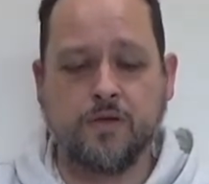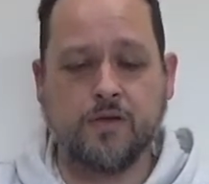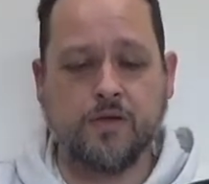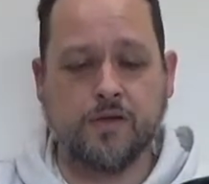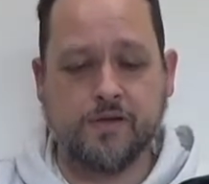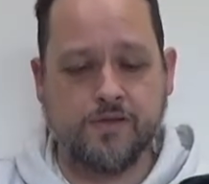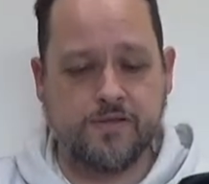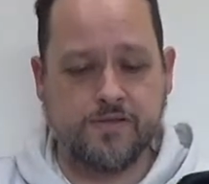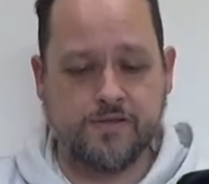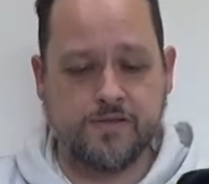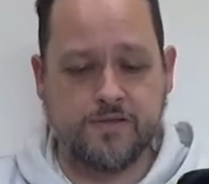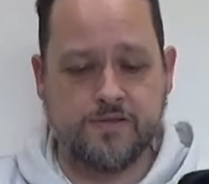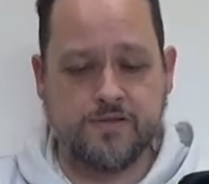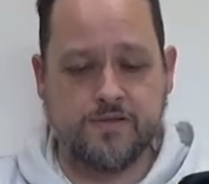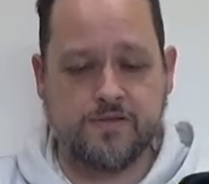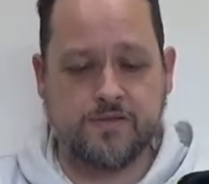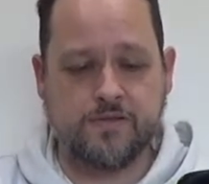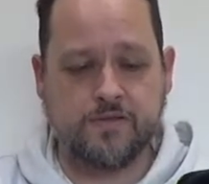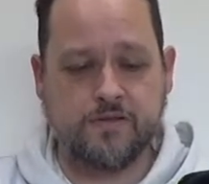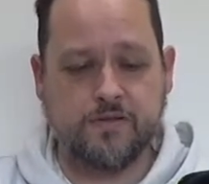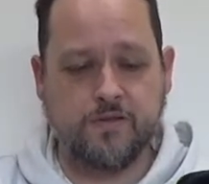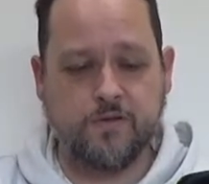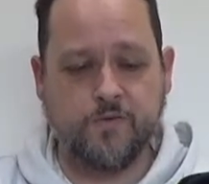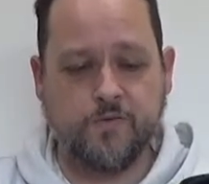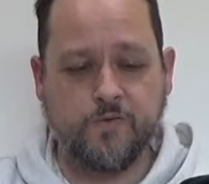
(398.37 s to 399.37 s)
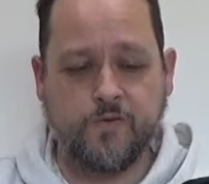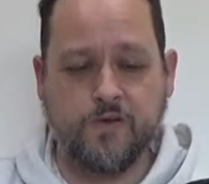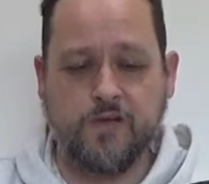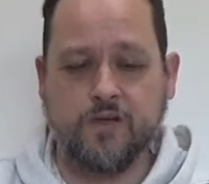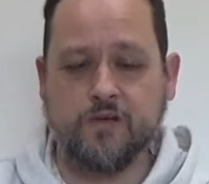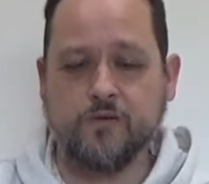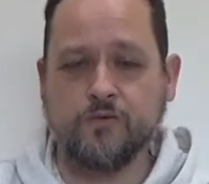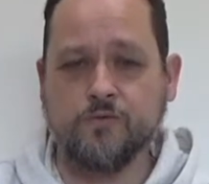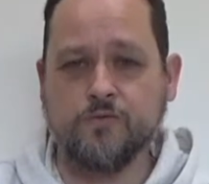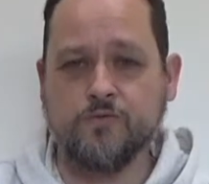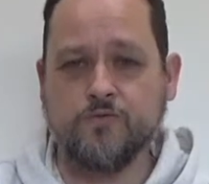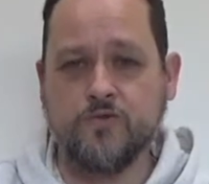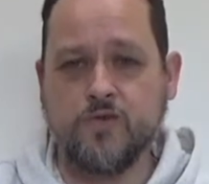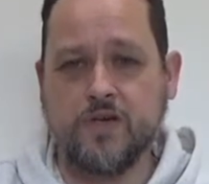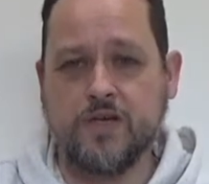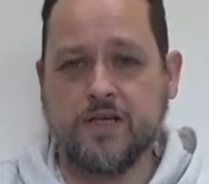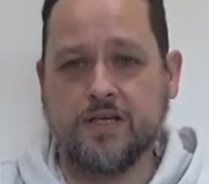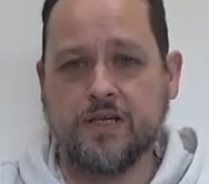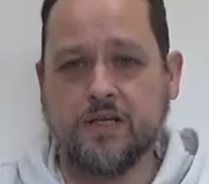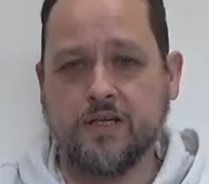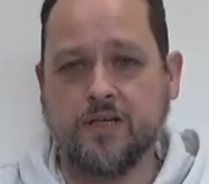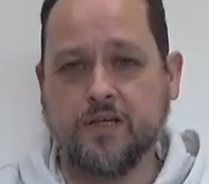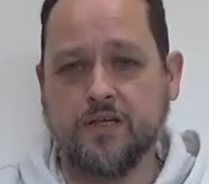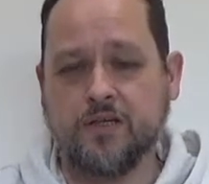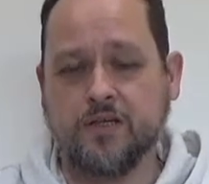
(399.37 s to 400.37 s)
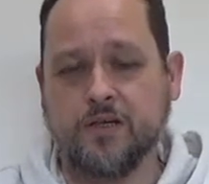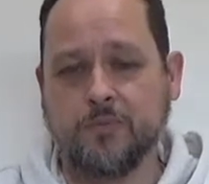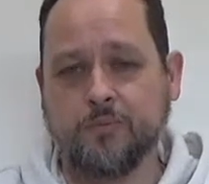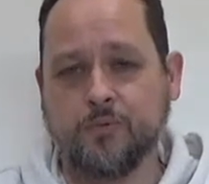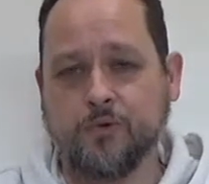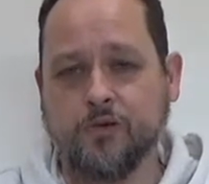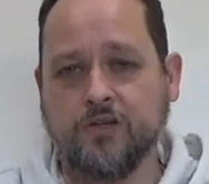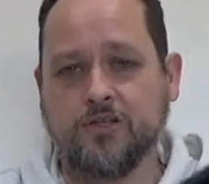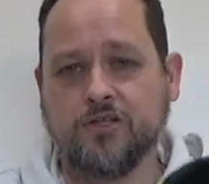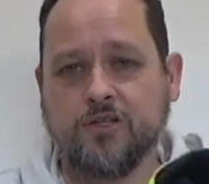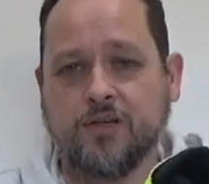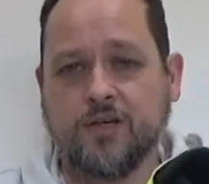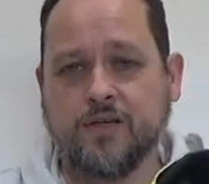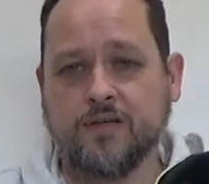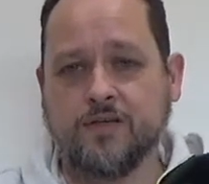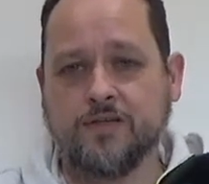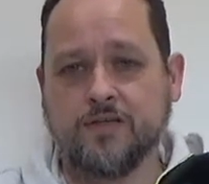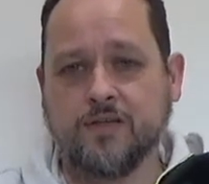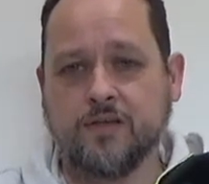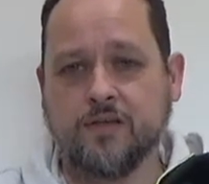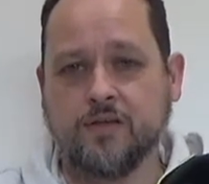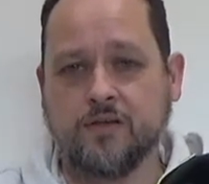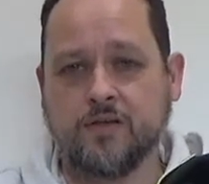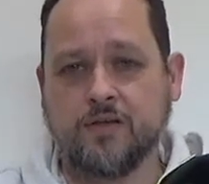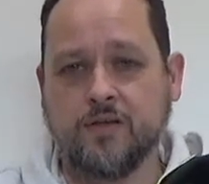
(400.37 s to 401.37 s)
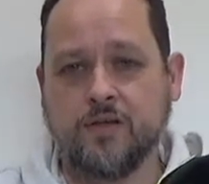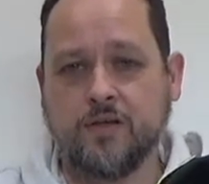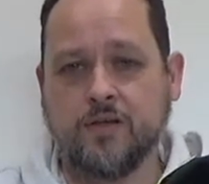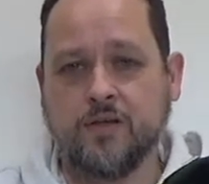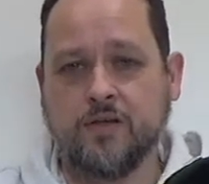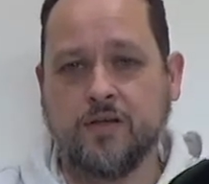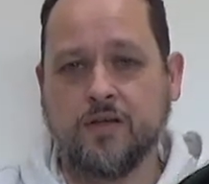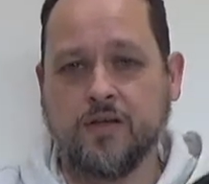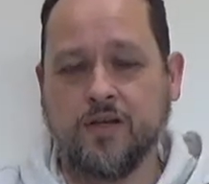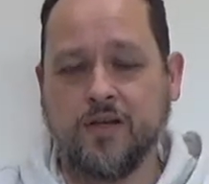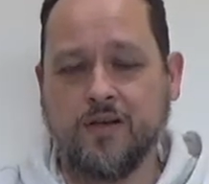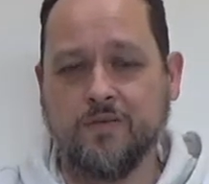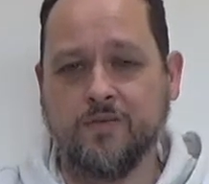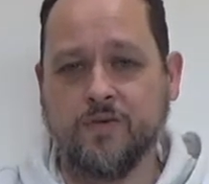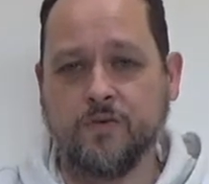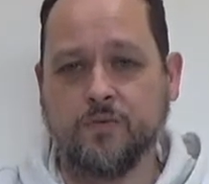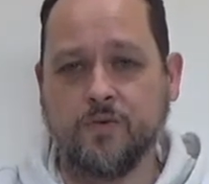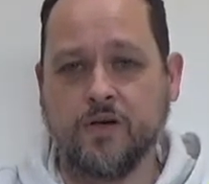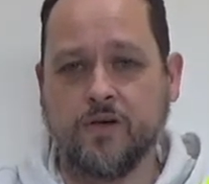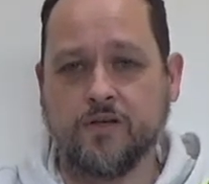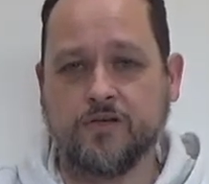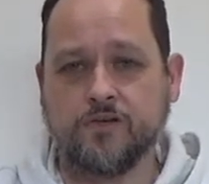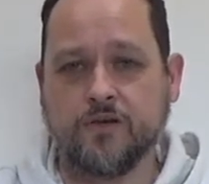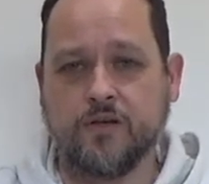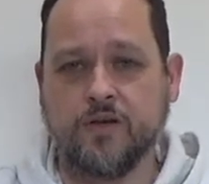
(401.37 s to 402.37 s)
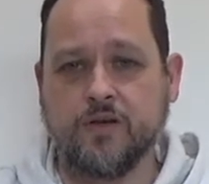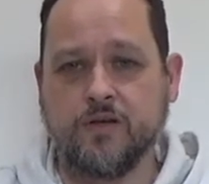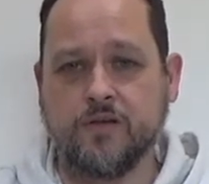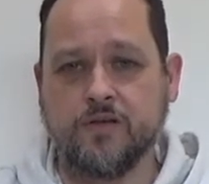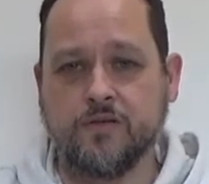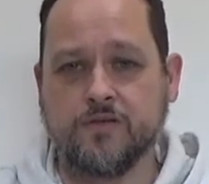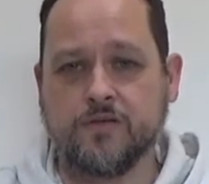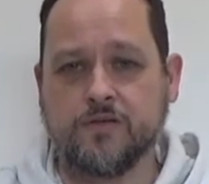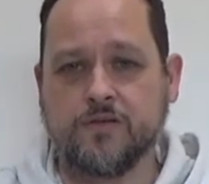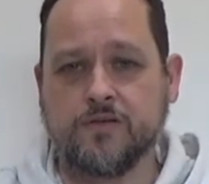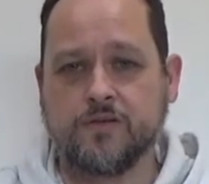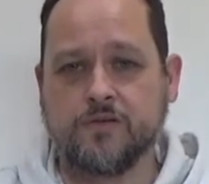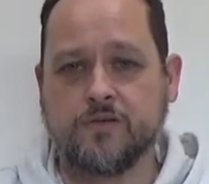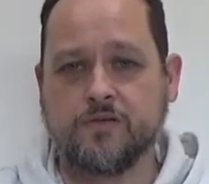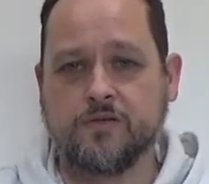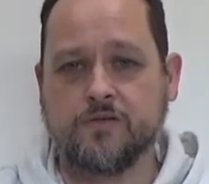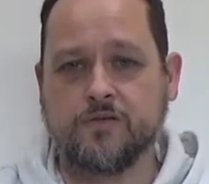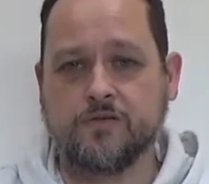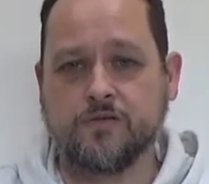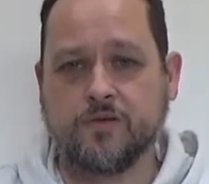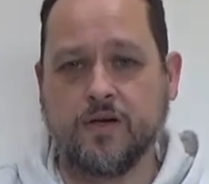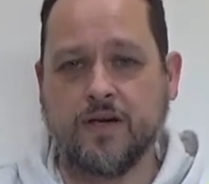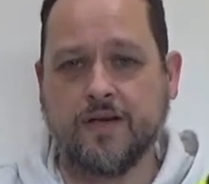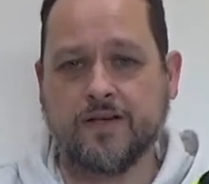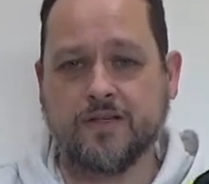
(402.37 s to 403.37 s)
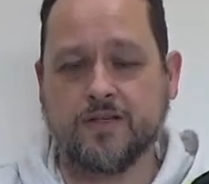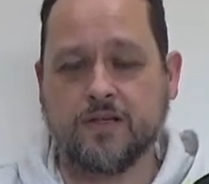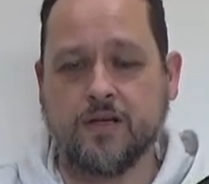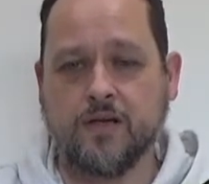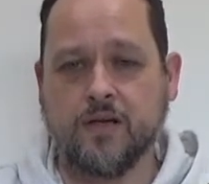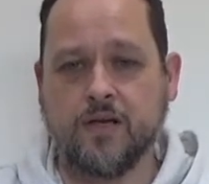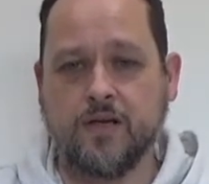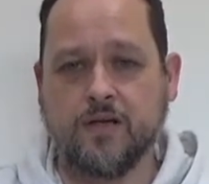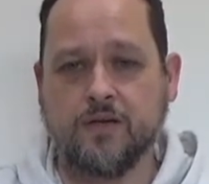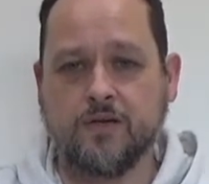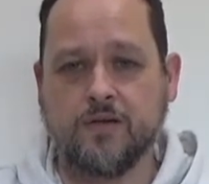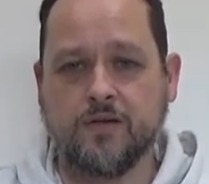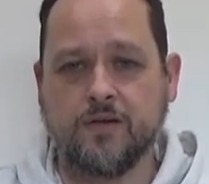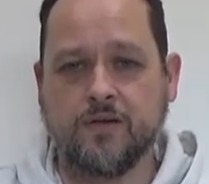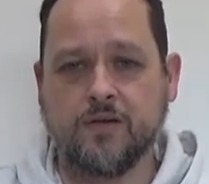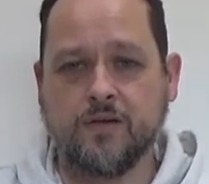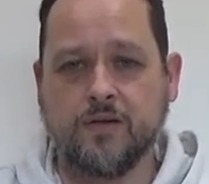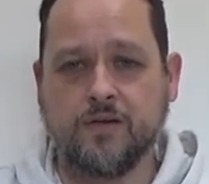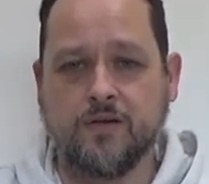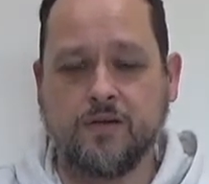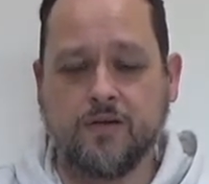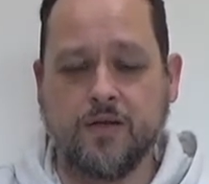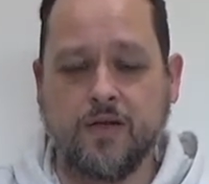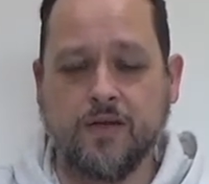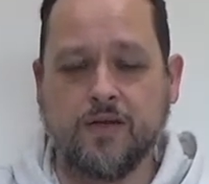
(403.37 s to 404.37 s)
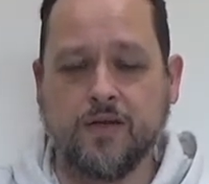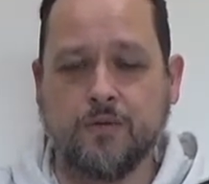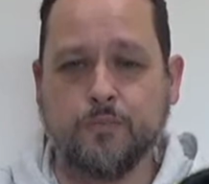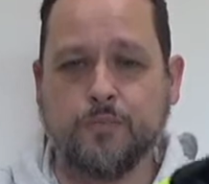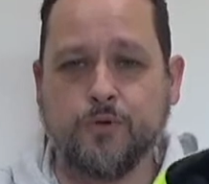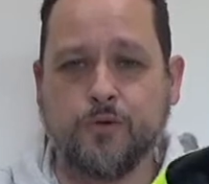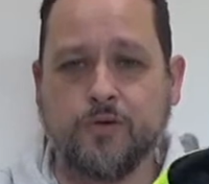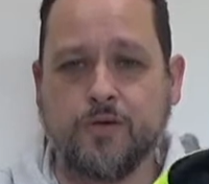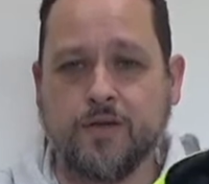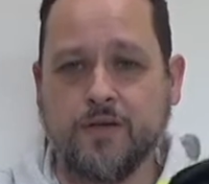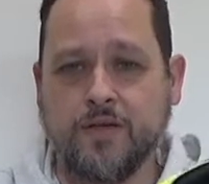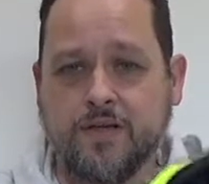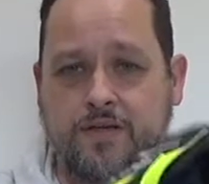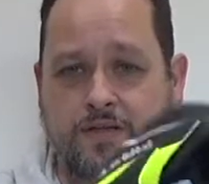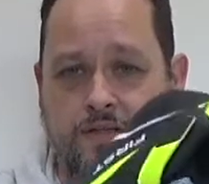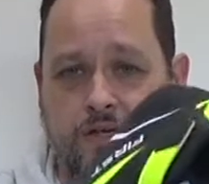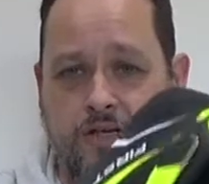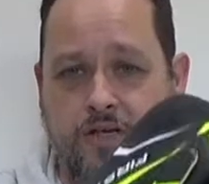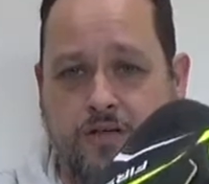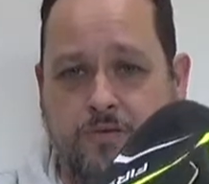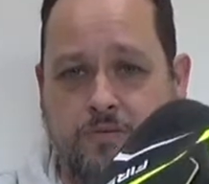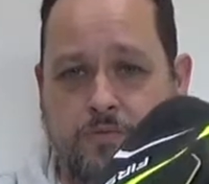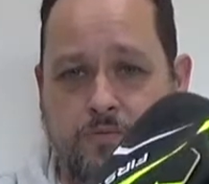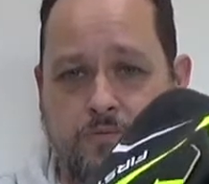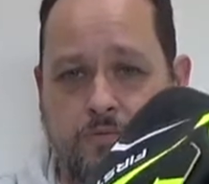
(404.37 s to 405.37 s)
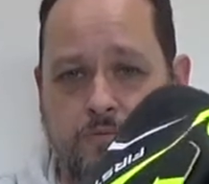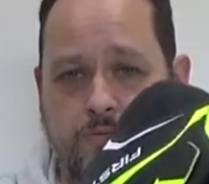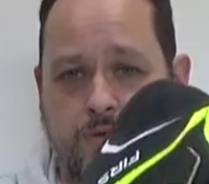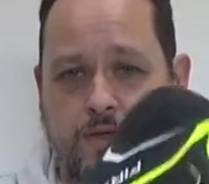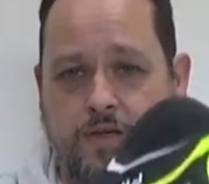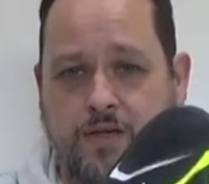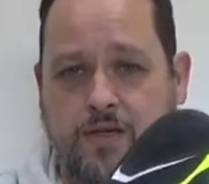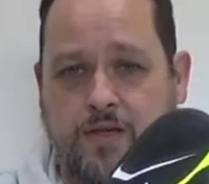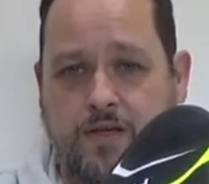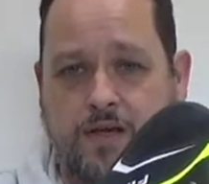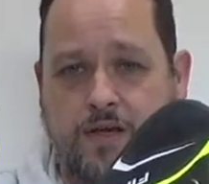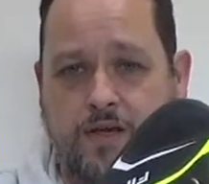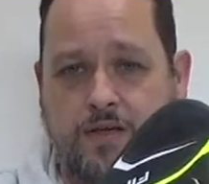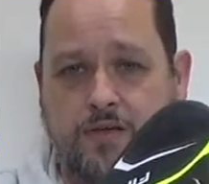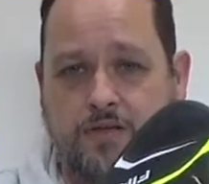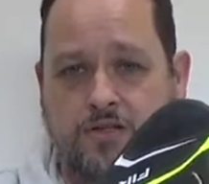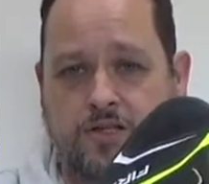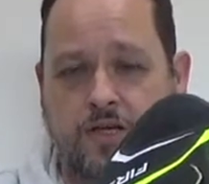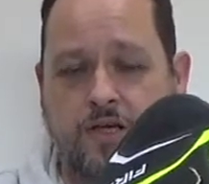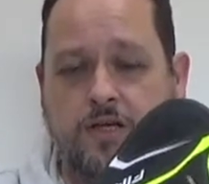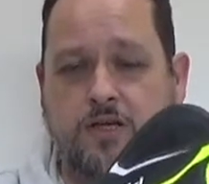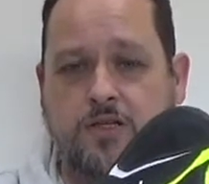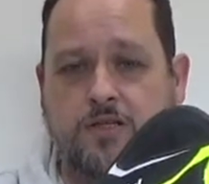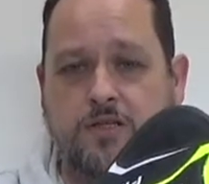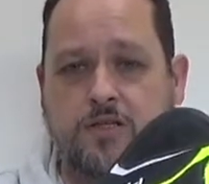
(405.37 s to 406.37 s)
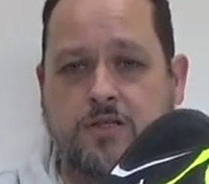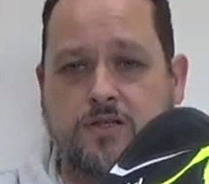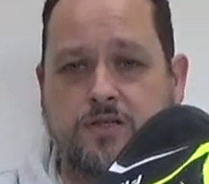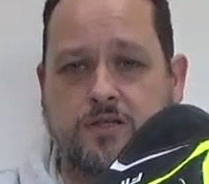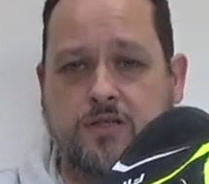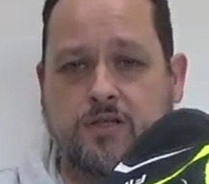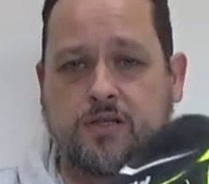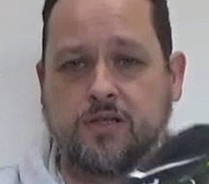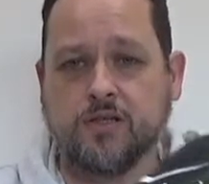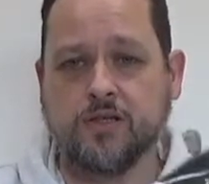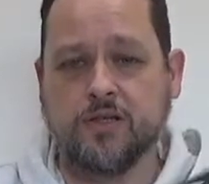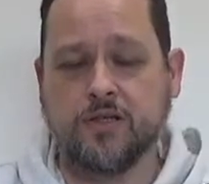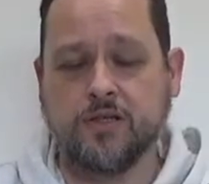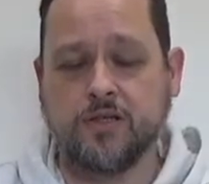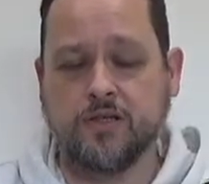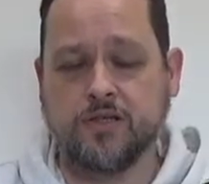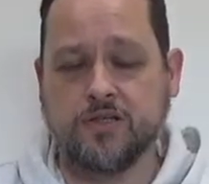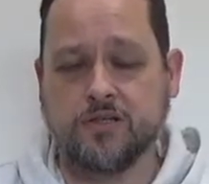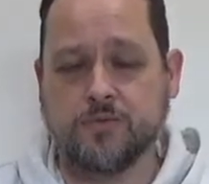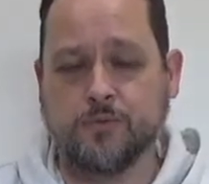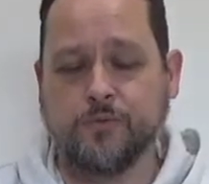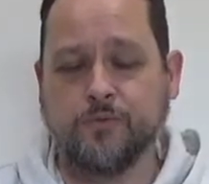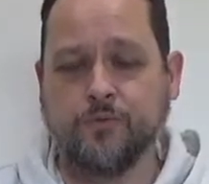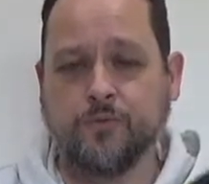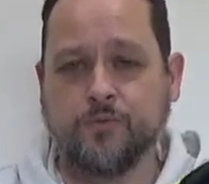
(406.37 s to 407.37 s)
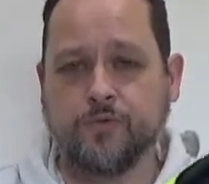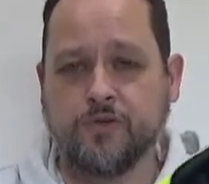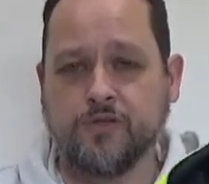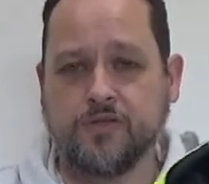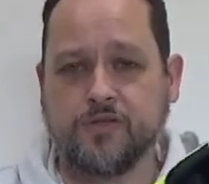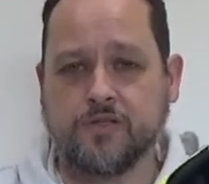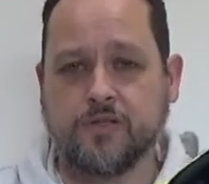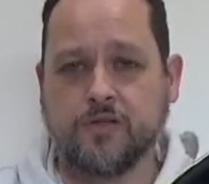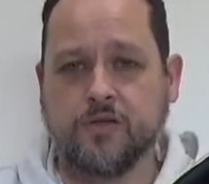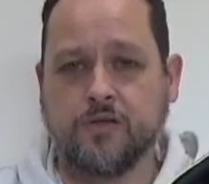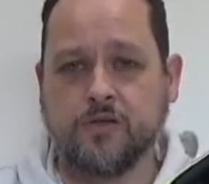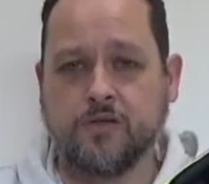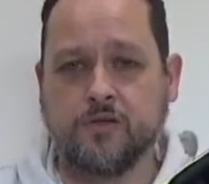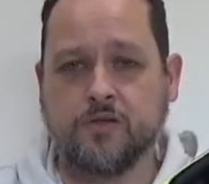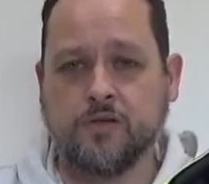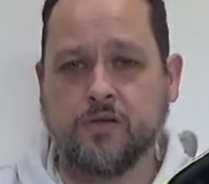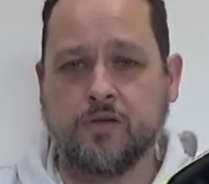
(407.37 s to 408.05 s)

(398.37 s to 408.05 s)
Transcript: And he says your feet really appreciate it if you wear trainers trackside and then put these on when you're getting changed into your gear just before you start